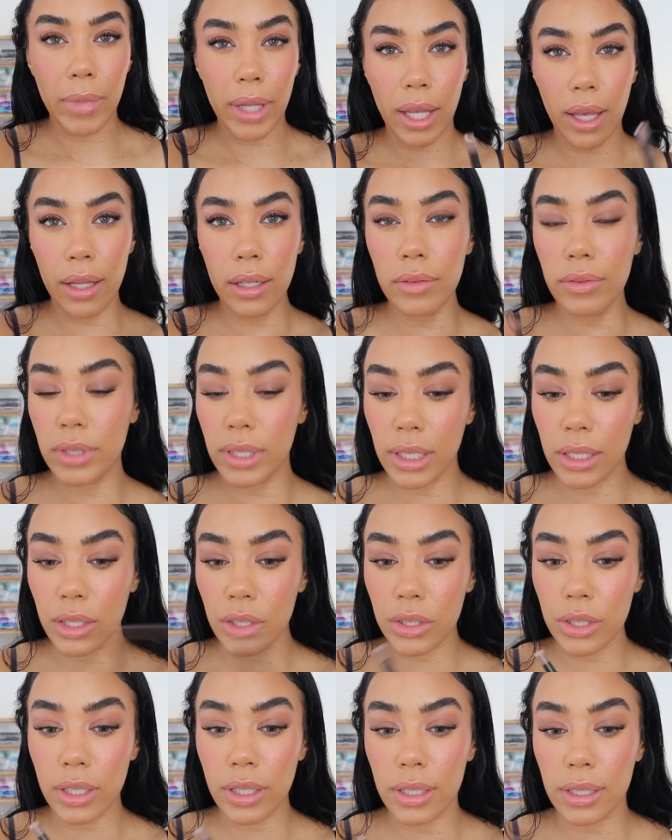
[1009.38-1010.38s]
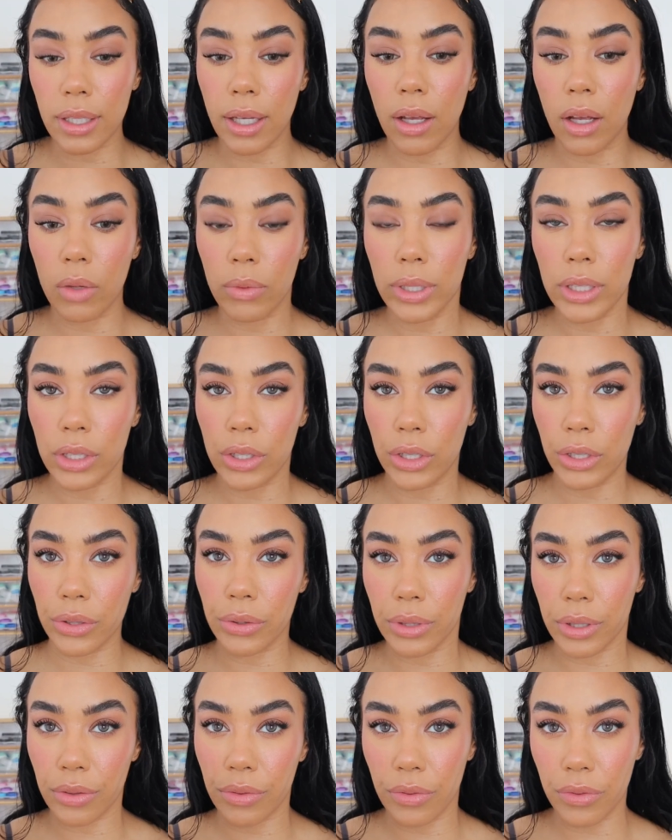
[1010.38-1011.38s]
My kind of signature is I always
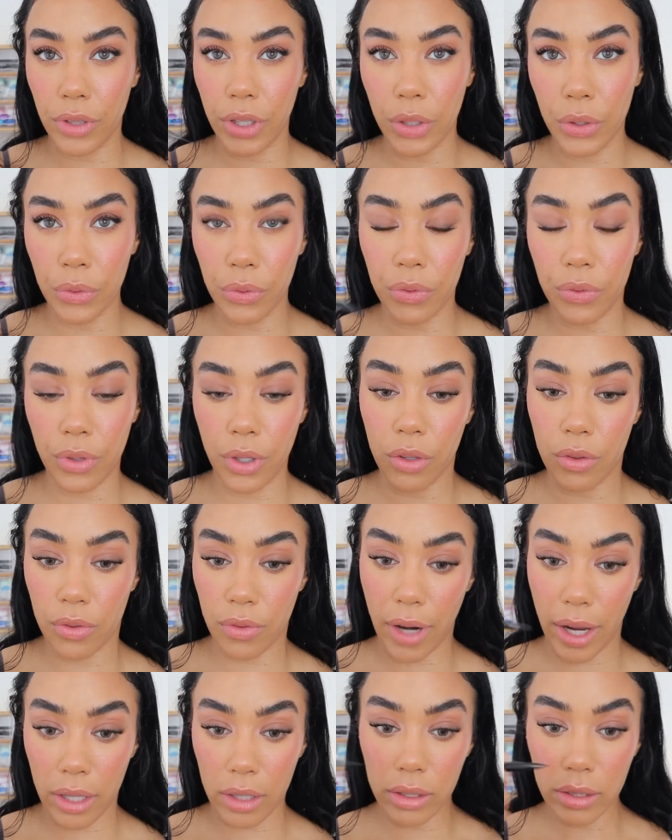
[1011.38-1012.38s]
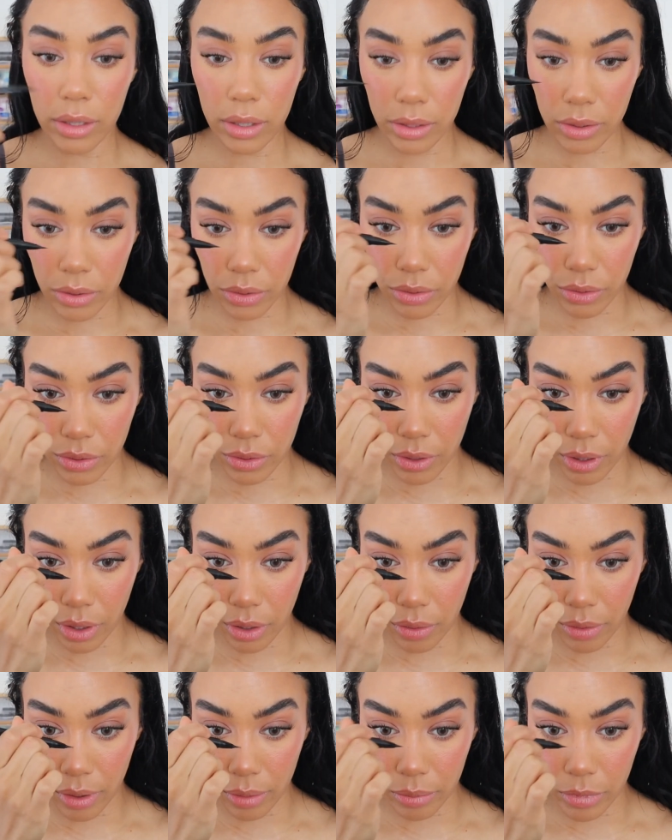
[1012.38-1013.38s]
do a few faux freckles,
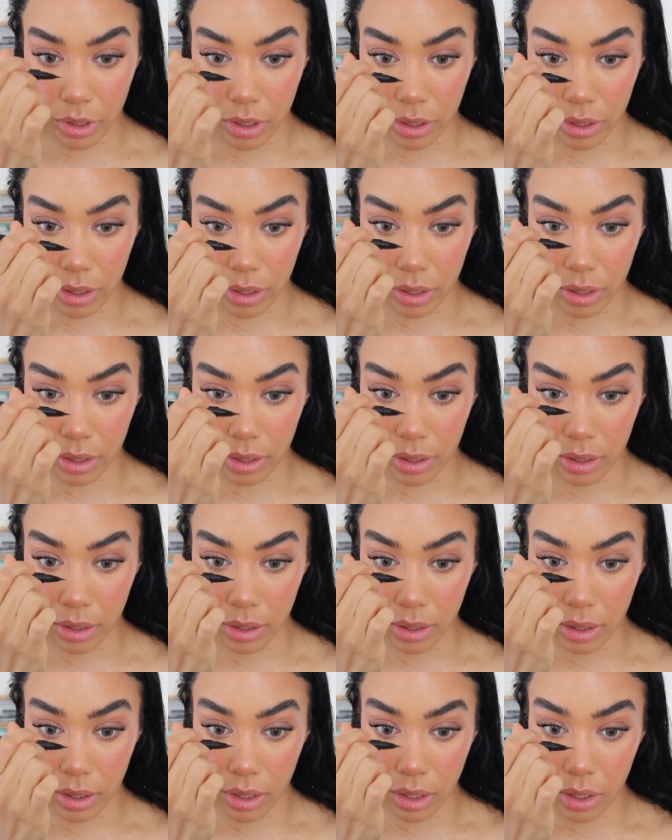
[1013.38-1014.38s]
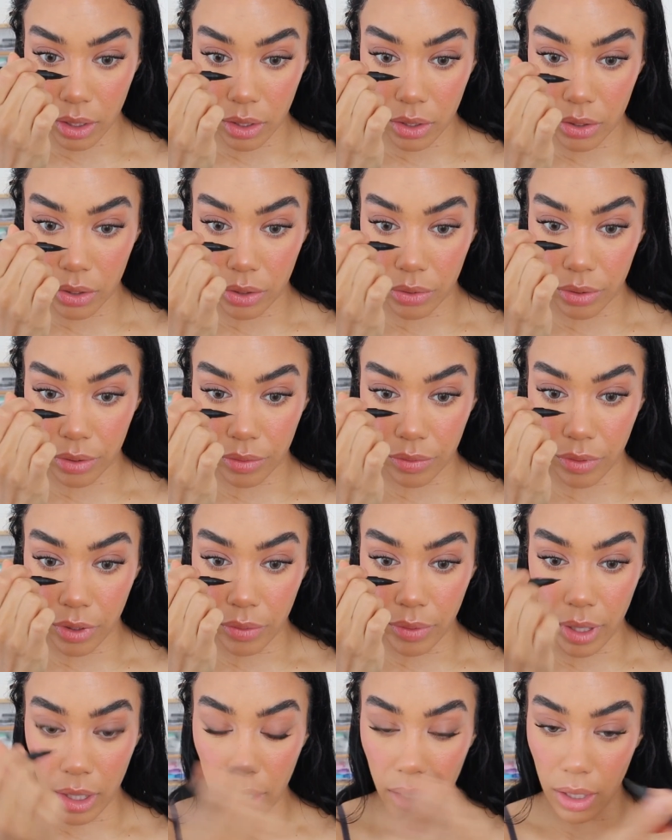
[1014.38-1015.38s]
so I'm just gonna do a
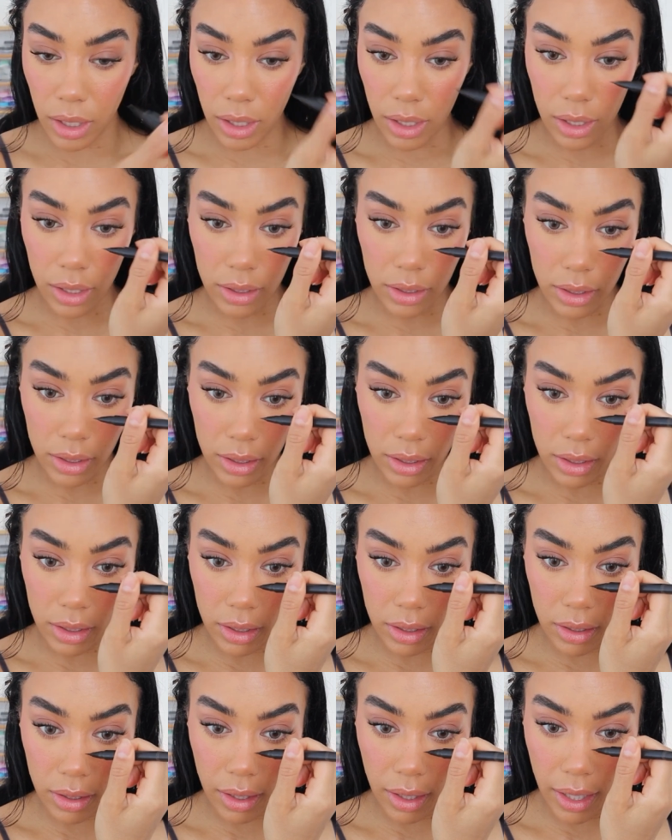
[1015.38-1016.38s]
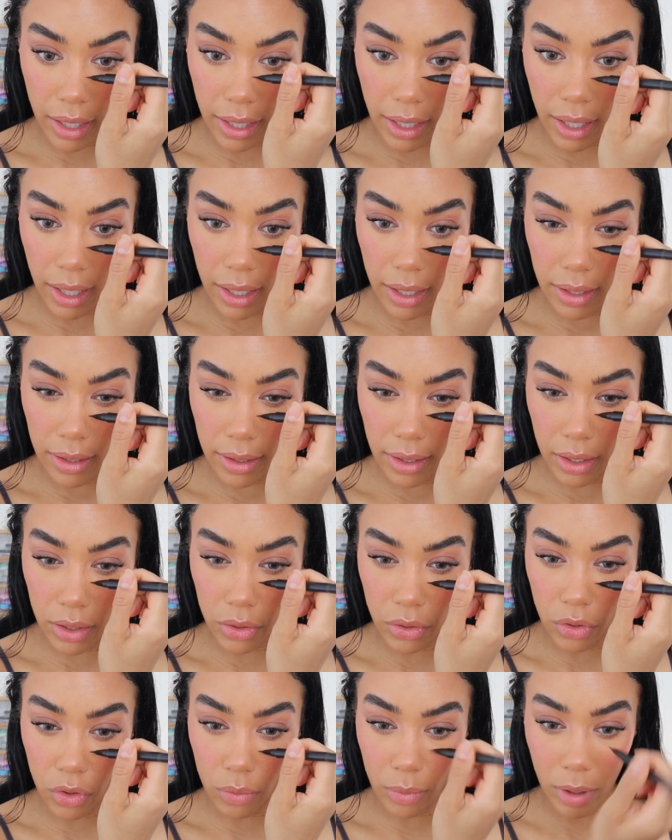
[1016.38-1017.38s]
few of these. I can't
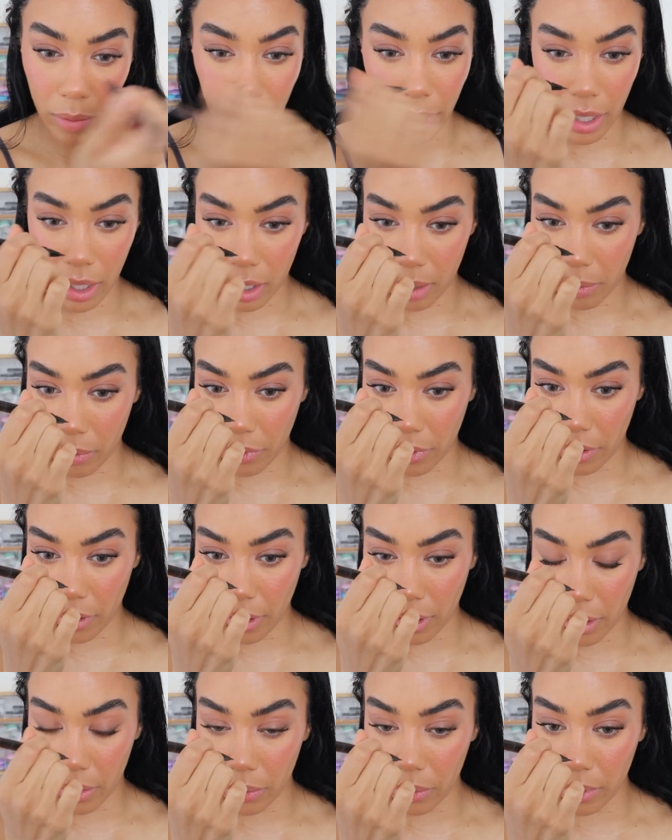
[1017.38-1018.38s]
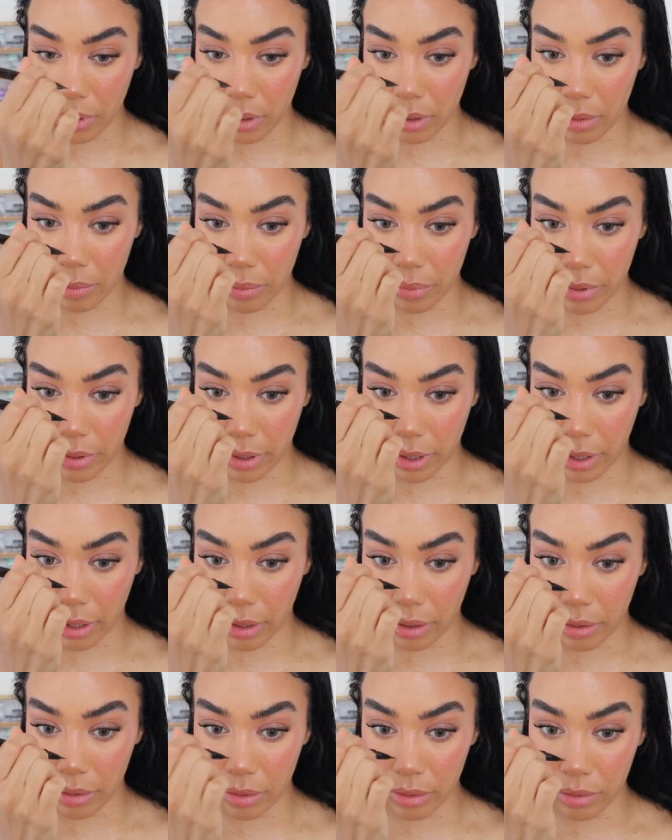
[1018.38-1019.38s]
like do my makeup without
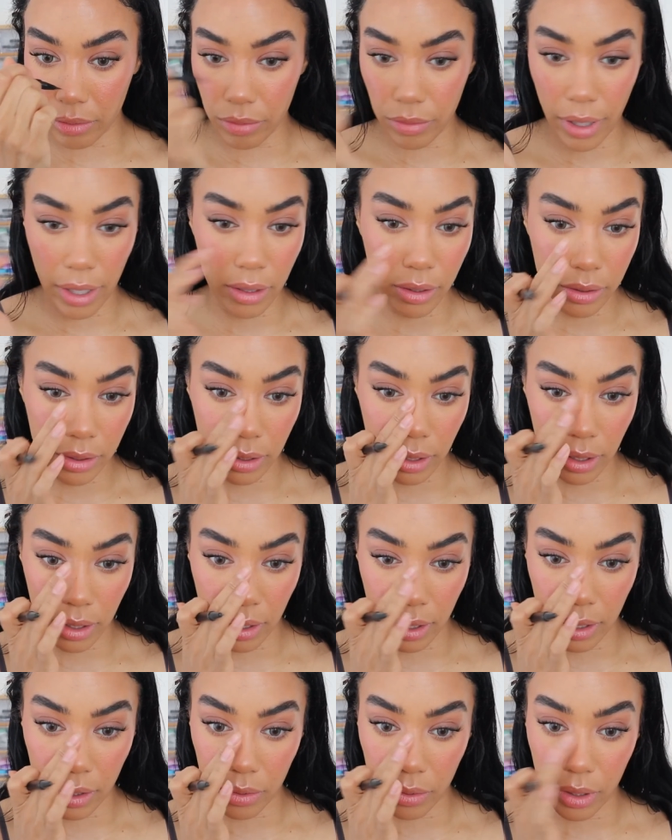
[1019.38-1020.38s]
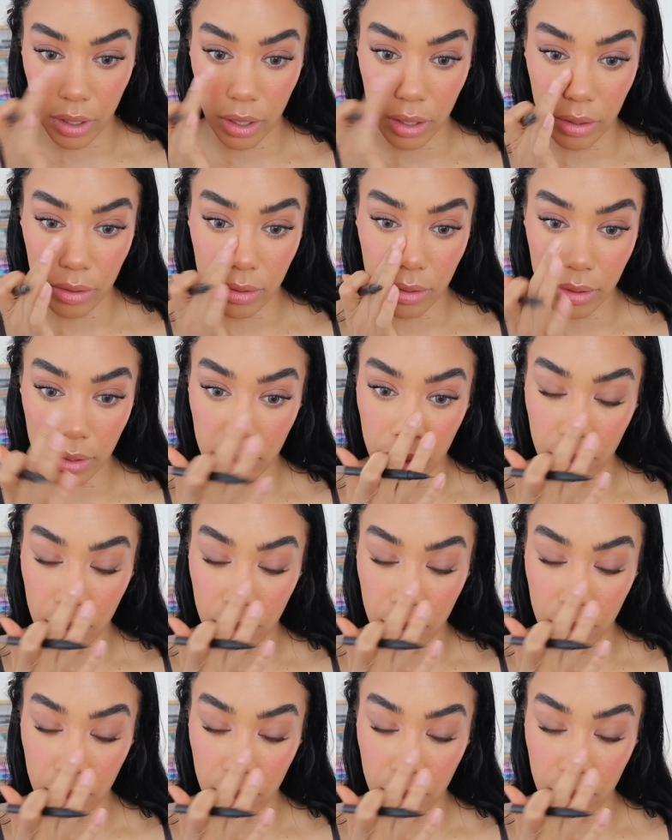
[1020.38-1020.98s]
putting freckles on. I don't know